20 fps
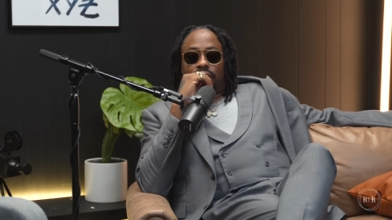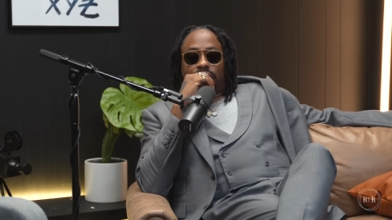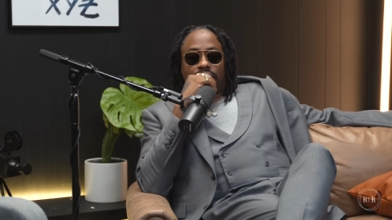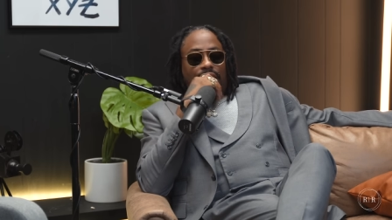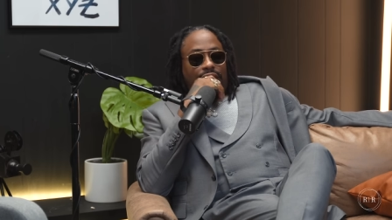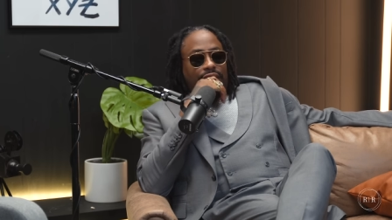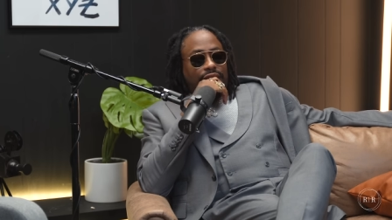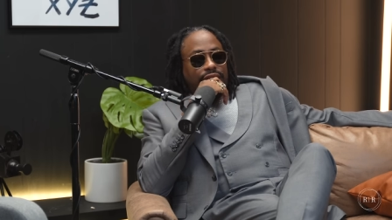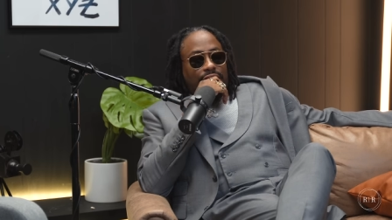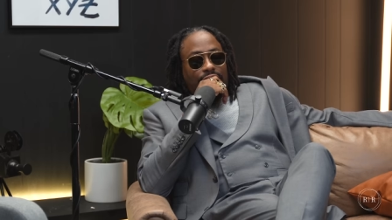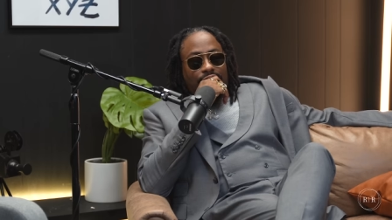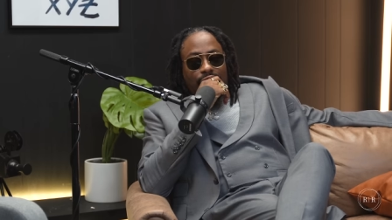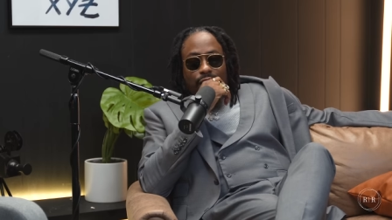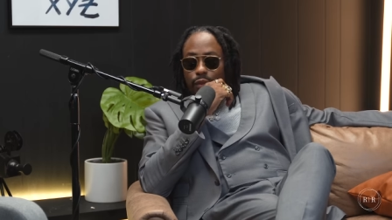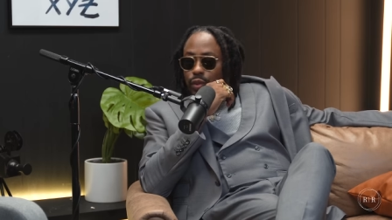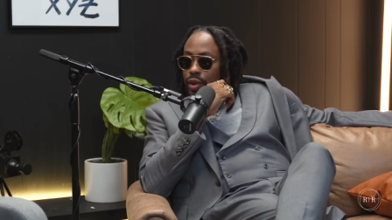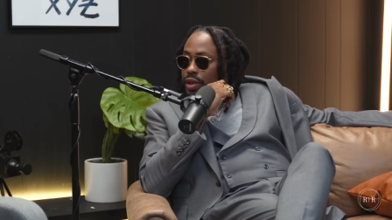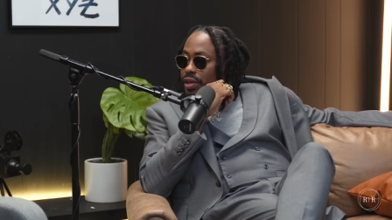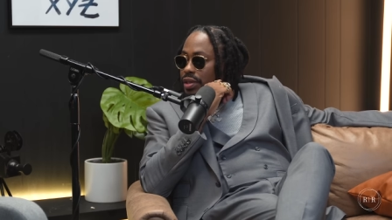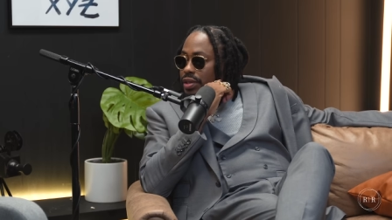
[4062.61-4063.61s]
Like, damn,
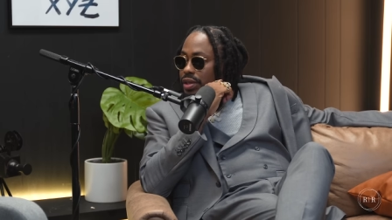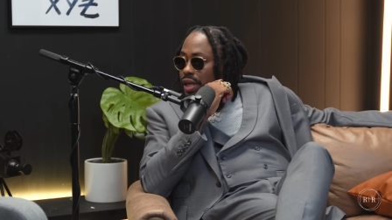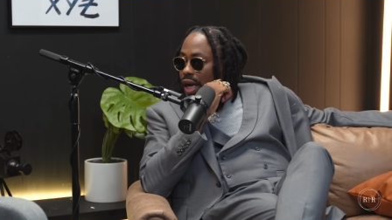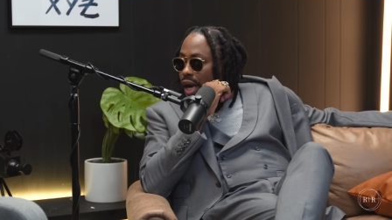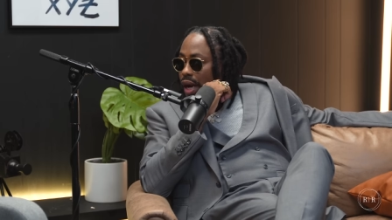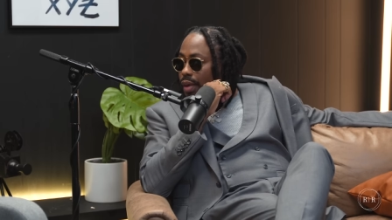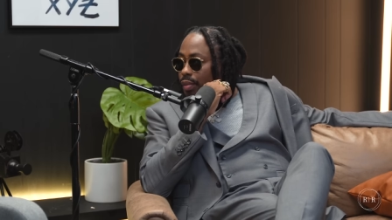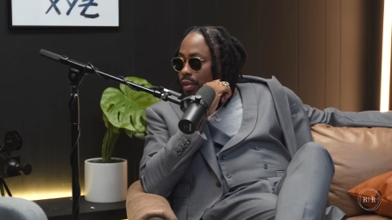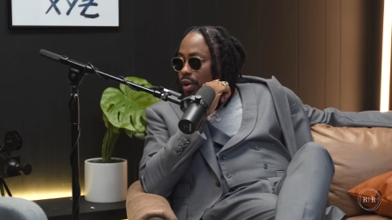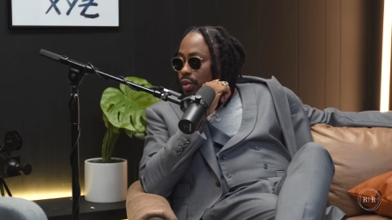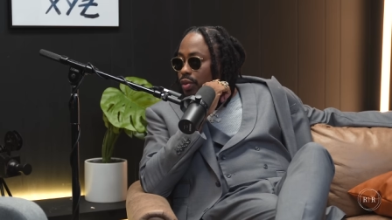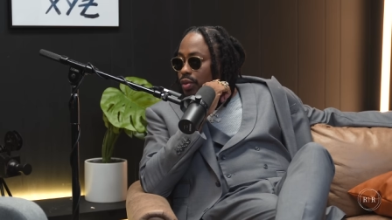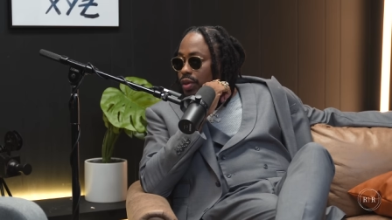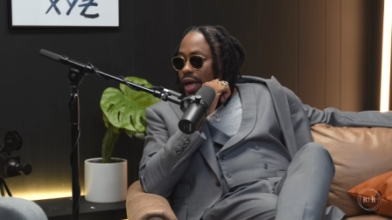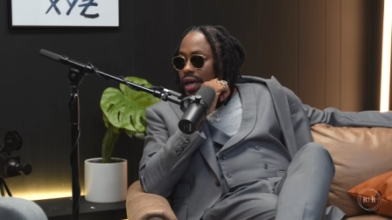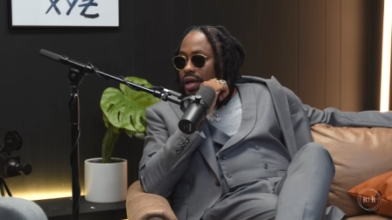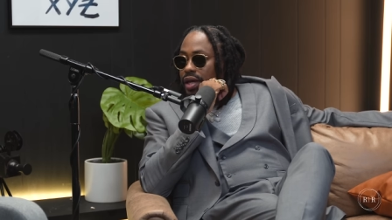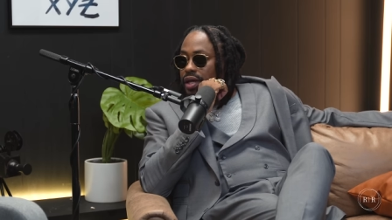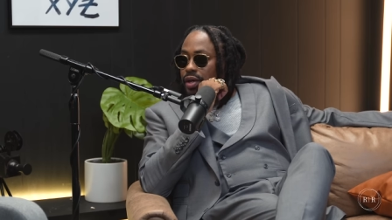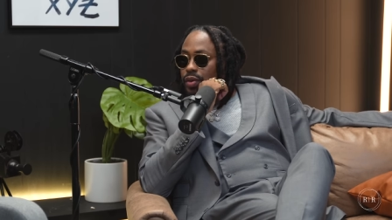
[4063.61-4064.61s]
where'd the time go?
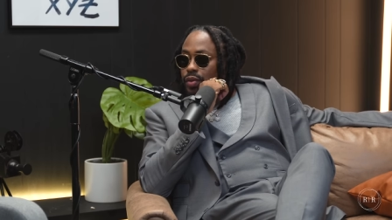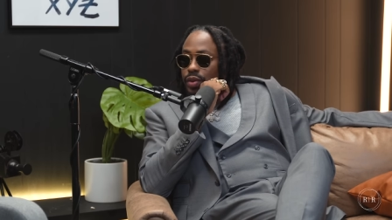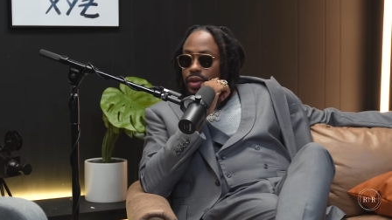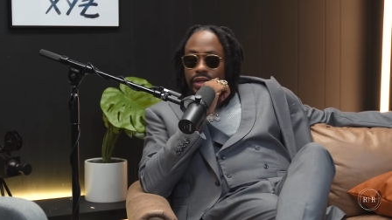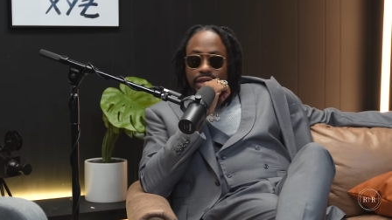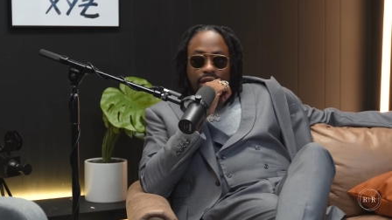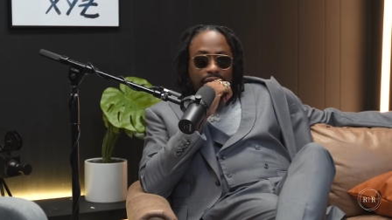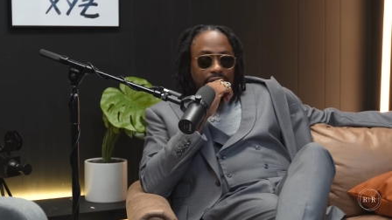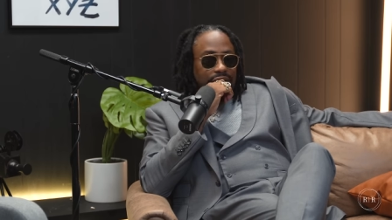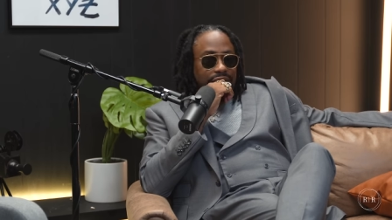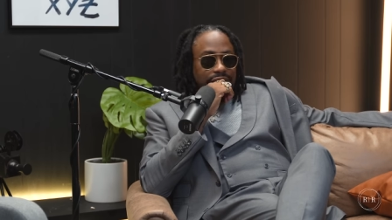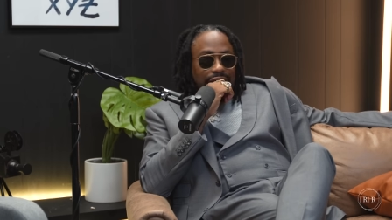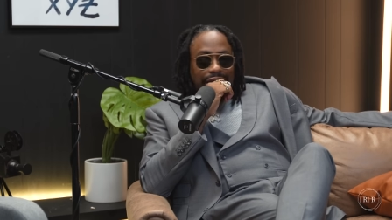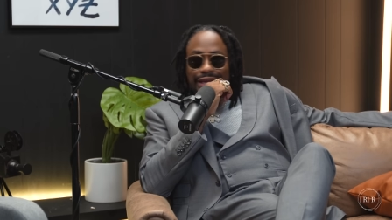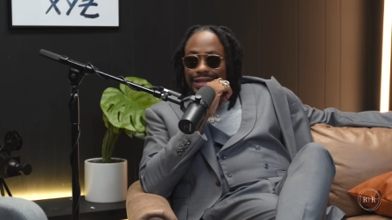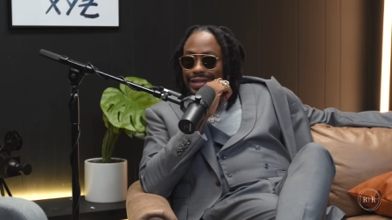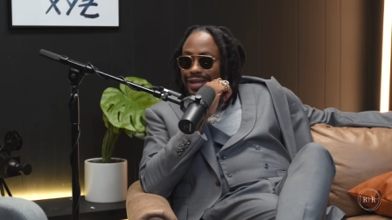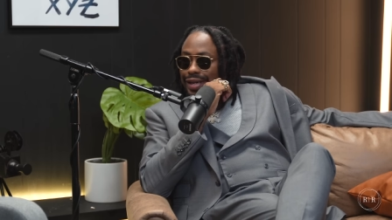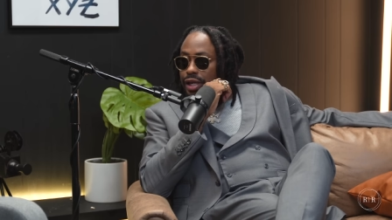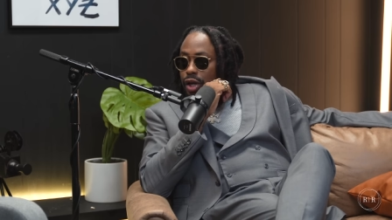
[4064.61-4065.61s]
Like, damn, he's
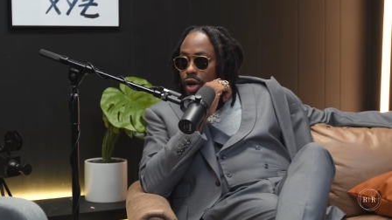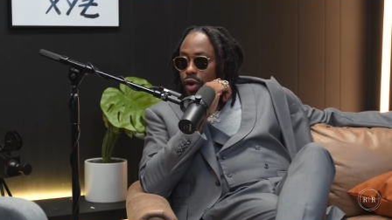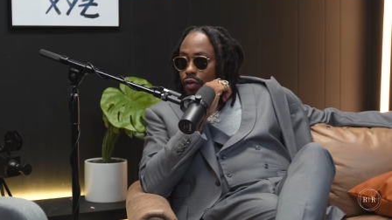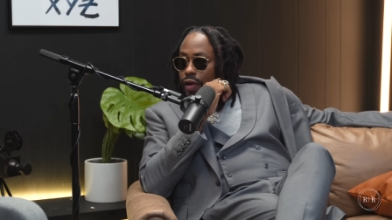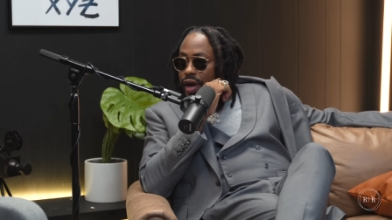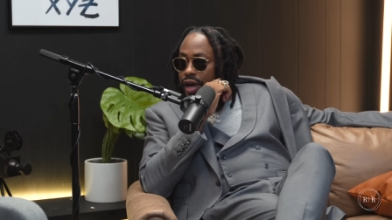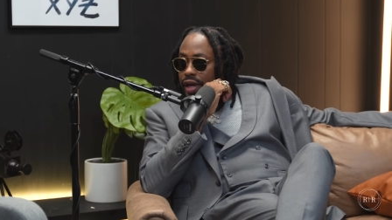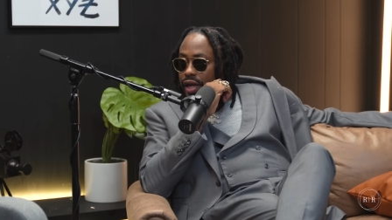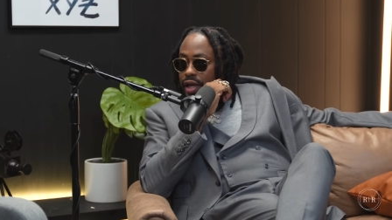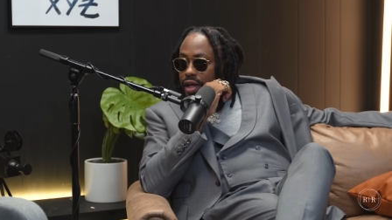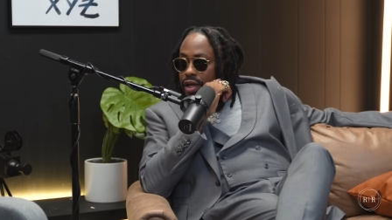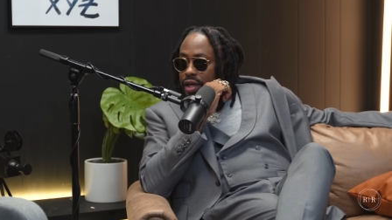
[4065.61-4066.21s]
18 already?